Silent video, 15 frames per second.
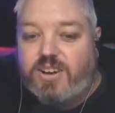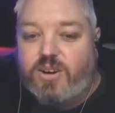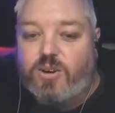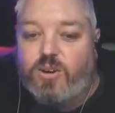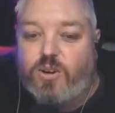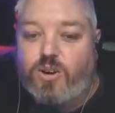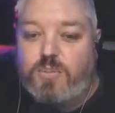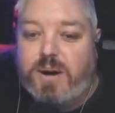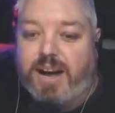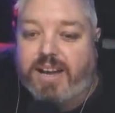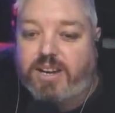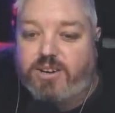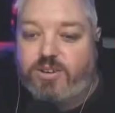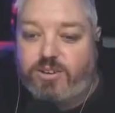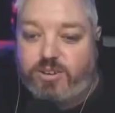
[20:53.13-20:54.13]
Oh my
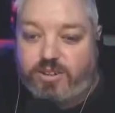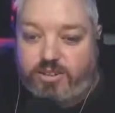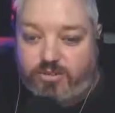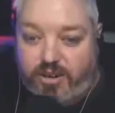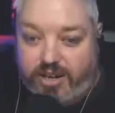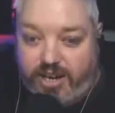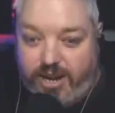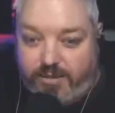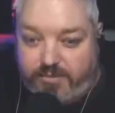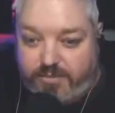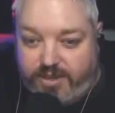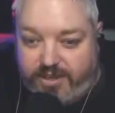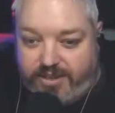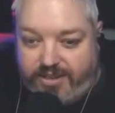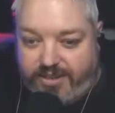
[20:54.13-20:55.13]
god, right, I'm
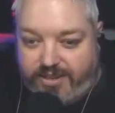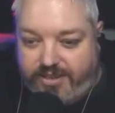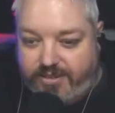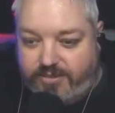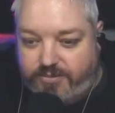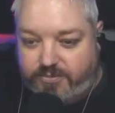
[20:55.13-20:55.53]
do